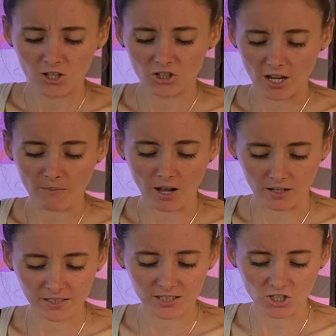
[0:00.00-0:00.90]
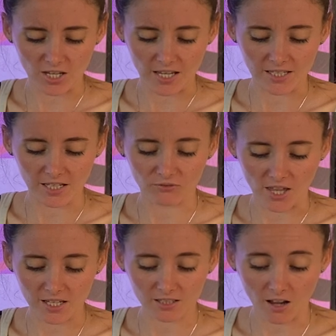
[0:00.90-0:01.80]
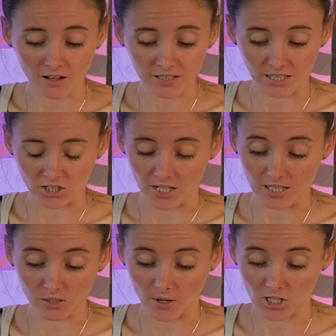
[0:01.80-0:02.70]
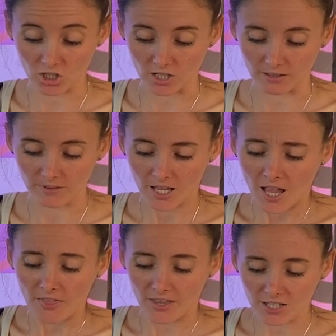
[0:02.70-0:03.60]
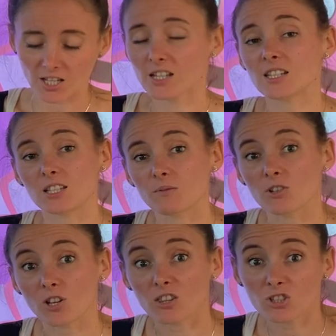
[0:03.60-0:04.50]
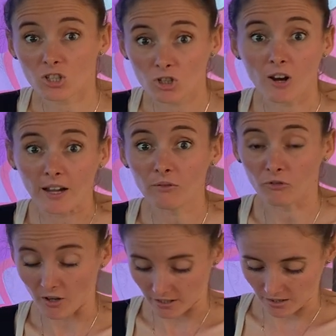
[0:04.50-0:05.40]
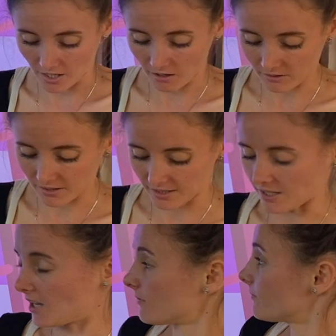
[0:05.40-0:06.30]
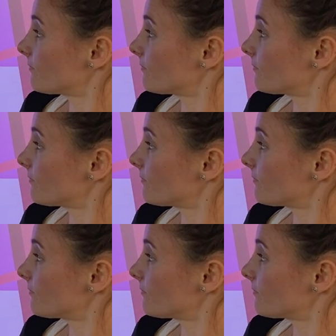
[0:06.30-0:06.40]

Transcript: Jem asked the Jiggies if they could answer Jenny's question. They chatted to each other to try and find the answer.